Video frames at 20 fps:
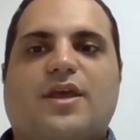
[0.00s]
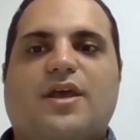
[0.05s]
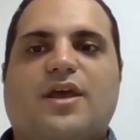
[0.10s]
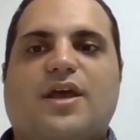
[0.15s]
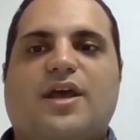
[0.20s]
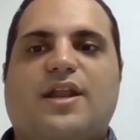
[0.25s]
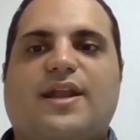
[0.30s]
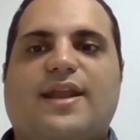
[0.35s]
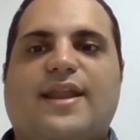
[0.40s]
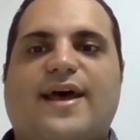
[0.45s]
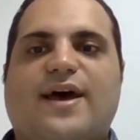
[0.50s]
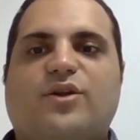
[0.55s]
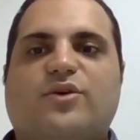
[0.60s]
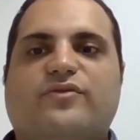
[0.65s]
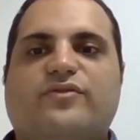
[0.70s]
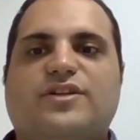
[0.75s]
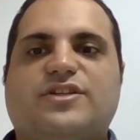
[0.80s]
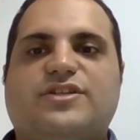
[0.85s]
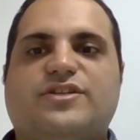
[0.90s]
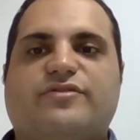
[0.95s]
A
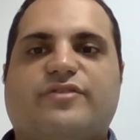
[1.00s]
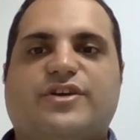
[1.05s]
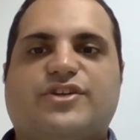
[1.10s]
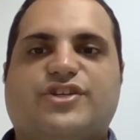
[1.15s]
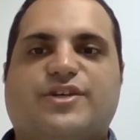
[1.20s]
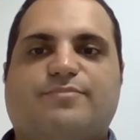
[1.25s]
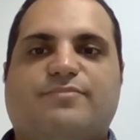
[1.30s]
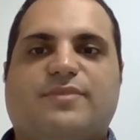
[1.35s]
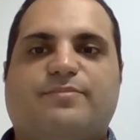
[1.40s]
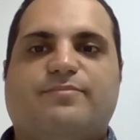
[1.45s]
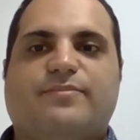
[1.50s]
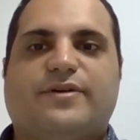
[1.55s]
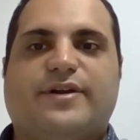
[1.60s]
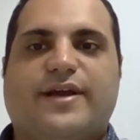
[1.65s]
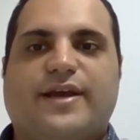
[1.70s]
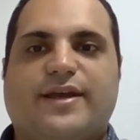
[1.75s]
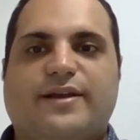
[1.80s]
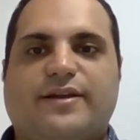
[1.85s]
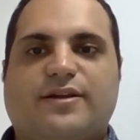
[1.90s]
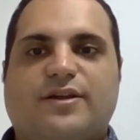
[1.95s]
nanofiltration
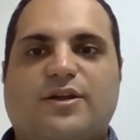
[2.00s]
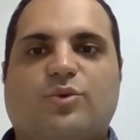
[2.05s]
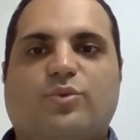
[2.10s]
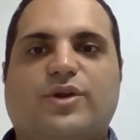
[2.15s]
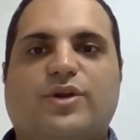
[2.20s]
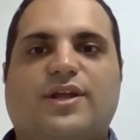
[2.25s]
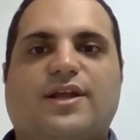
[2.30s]
membrane will